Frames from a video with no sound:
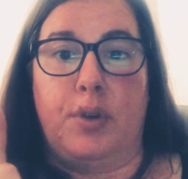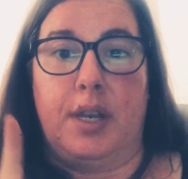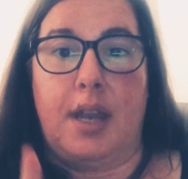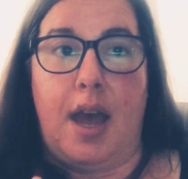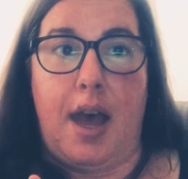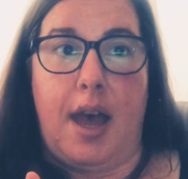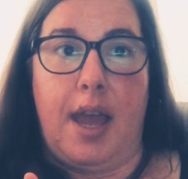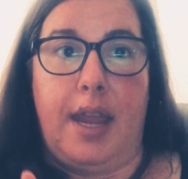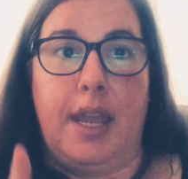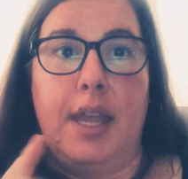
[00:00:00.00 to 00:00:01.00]
an
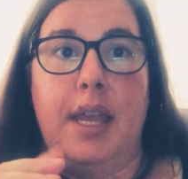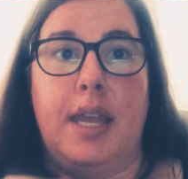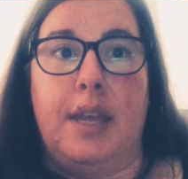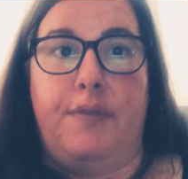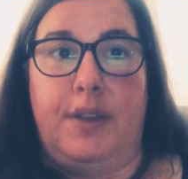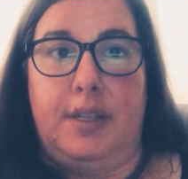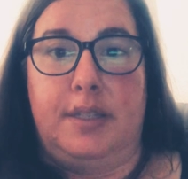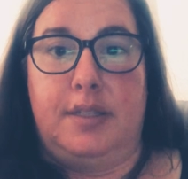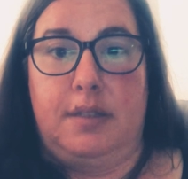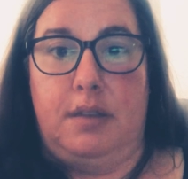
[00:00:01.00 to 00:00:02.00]
I if
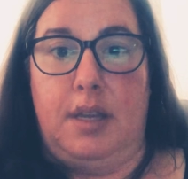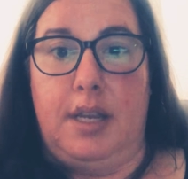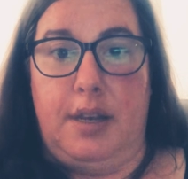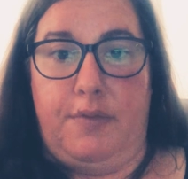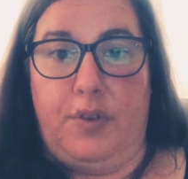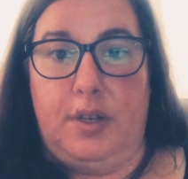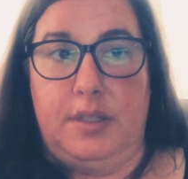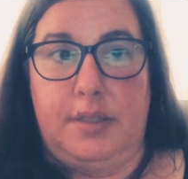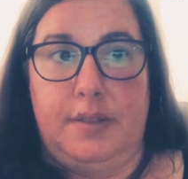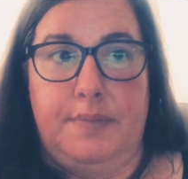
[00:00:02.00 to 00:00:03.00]
it's an
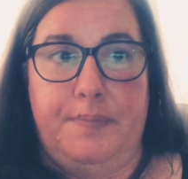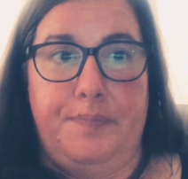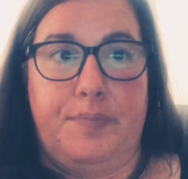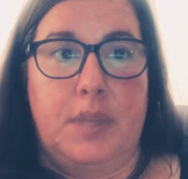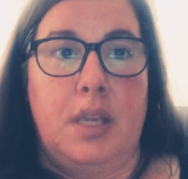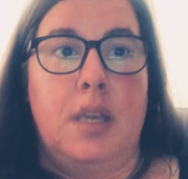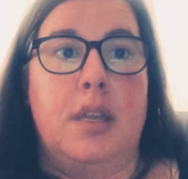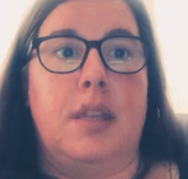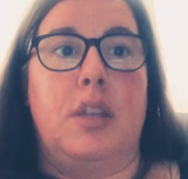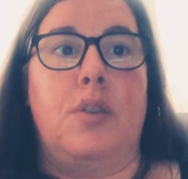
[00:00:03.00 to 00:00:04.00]
inference.
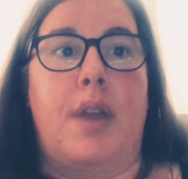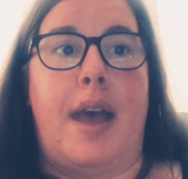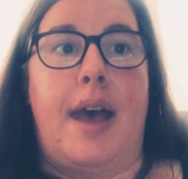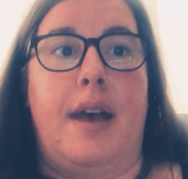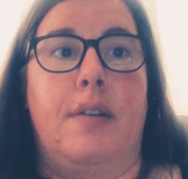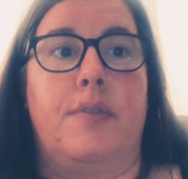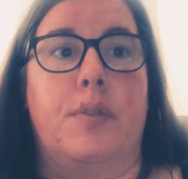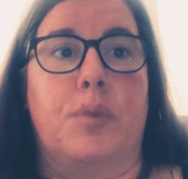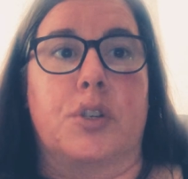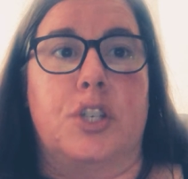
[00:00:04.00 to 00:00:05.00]
Then you have
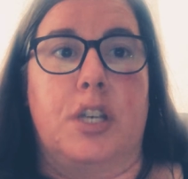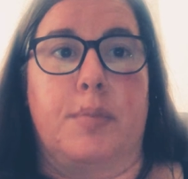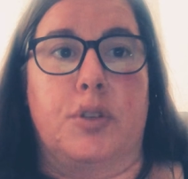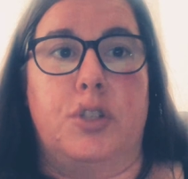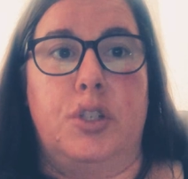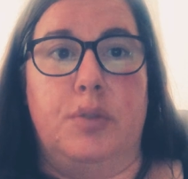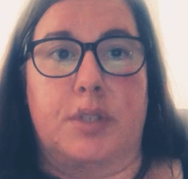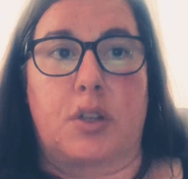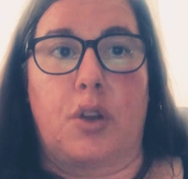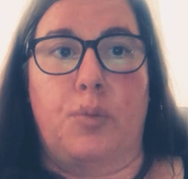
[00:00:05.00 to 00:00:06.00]
worksheet number 2.
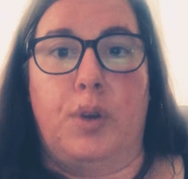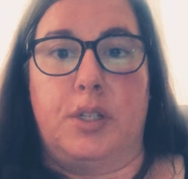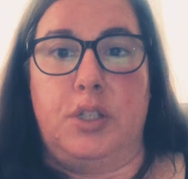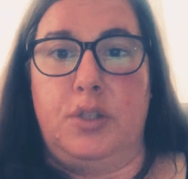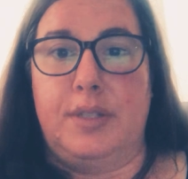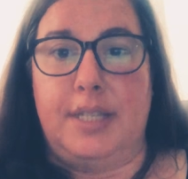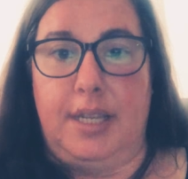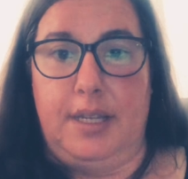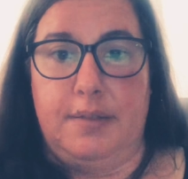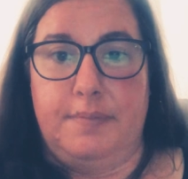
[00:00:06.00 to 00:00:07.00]
It's called What Do You
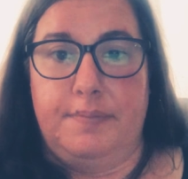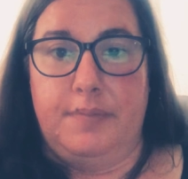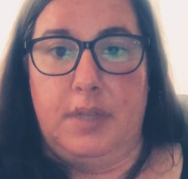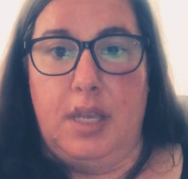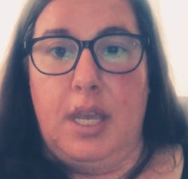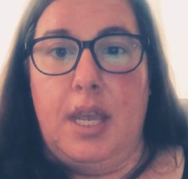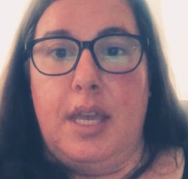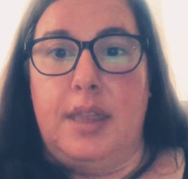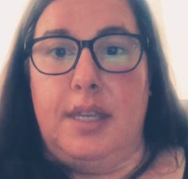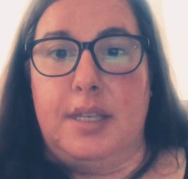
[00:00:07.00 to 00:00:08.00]
See?
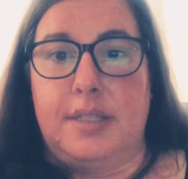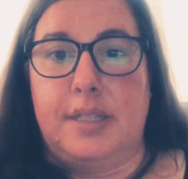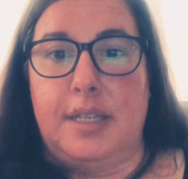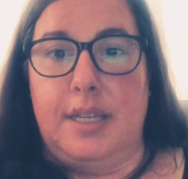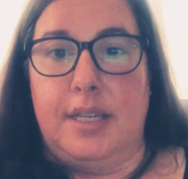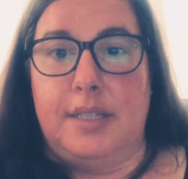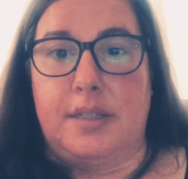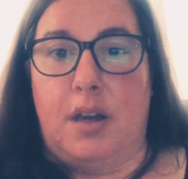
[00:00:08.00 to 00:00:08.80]
This is,